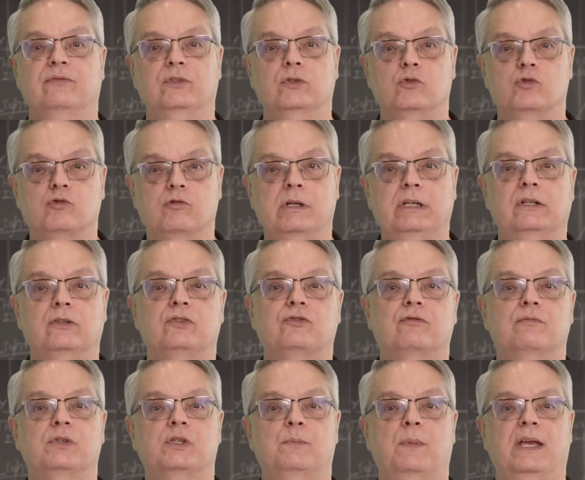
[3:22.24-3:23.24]
of neutrinos
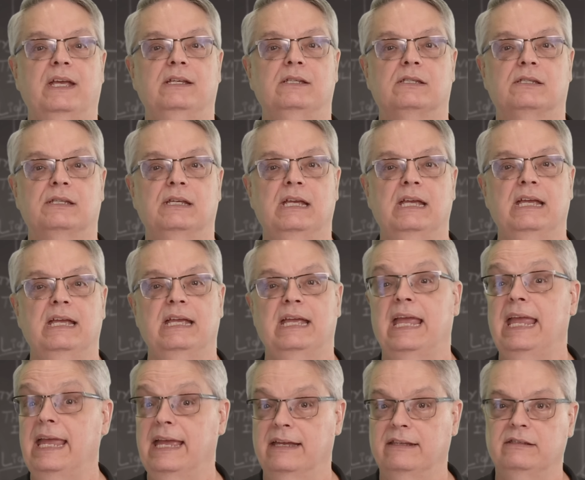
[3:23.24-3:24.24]
from space
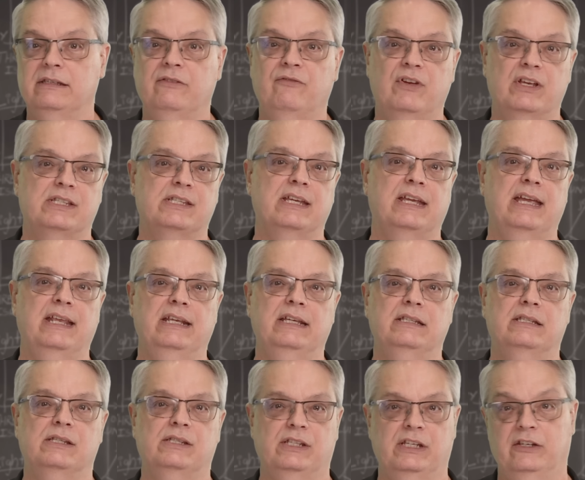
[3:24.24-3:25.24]
and investigating
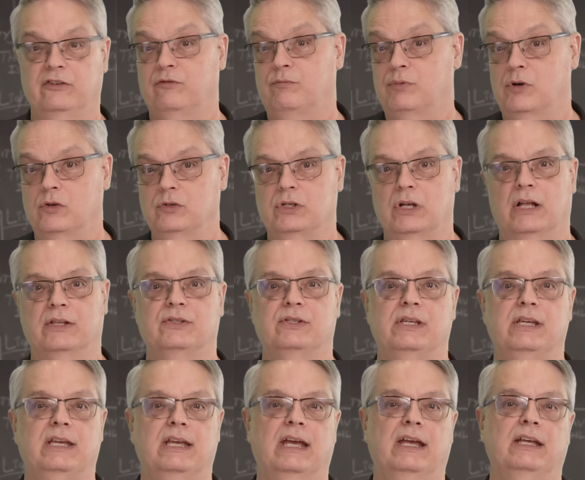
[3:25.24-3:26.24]
to see if protons
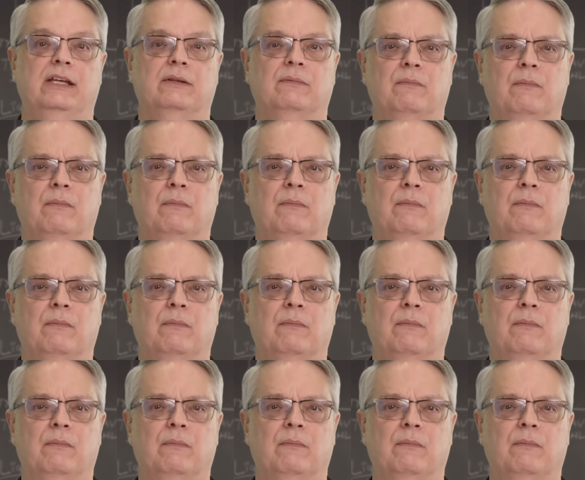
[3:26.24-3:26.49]
decay.